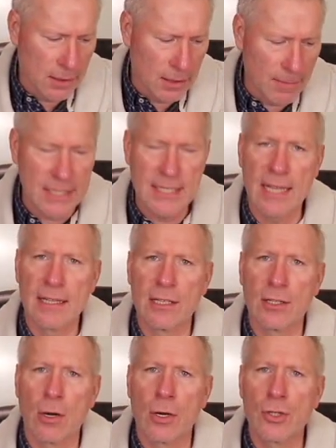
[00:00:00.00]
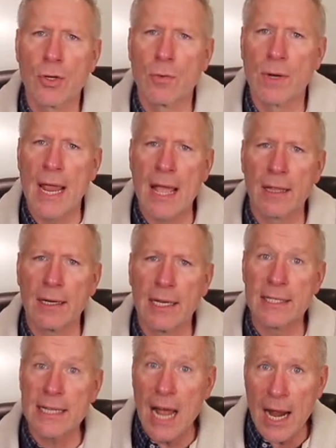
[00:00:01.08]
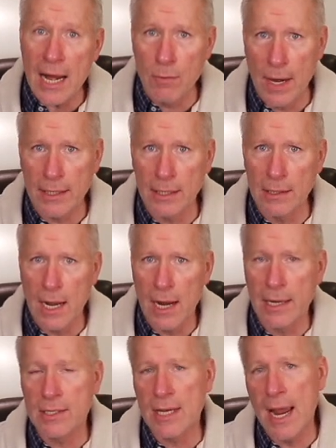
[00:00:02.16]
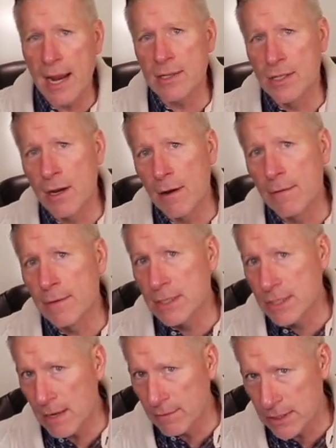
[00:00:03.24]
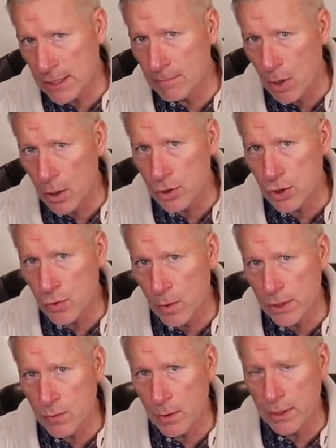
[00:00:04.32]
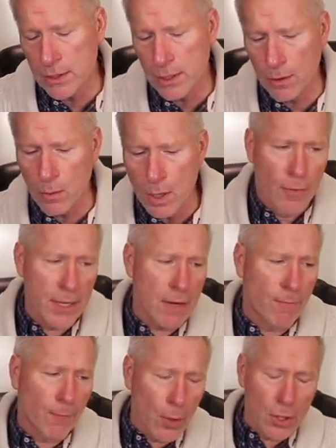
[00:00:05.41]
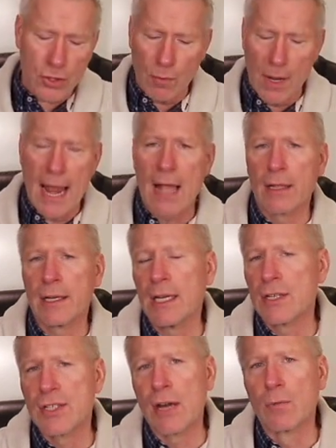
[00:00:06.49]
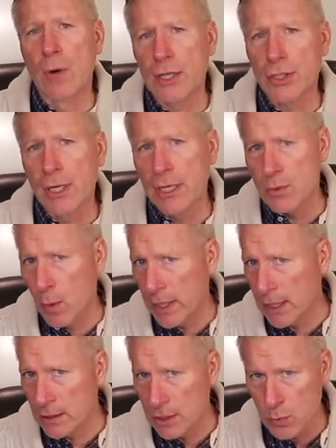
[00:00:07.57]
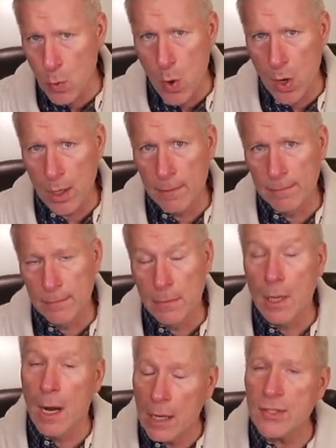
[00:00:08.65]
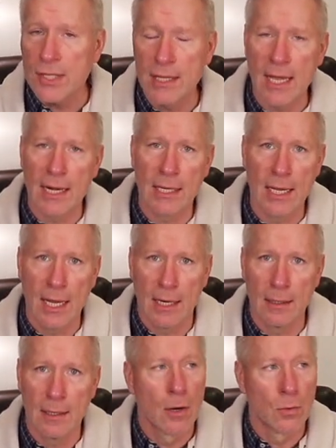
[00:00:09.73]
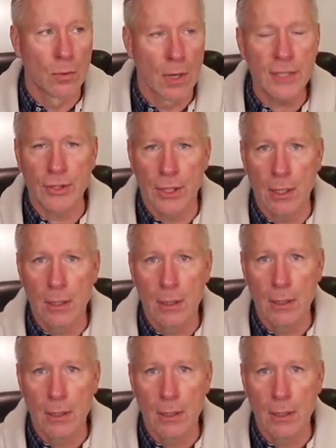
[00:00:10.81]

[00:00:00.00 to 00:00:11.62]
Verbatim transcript: let me say that there are two realities I recognize as of 17 March 2022. The first reality is that Russia is winning this war. I'll say that again. Russia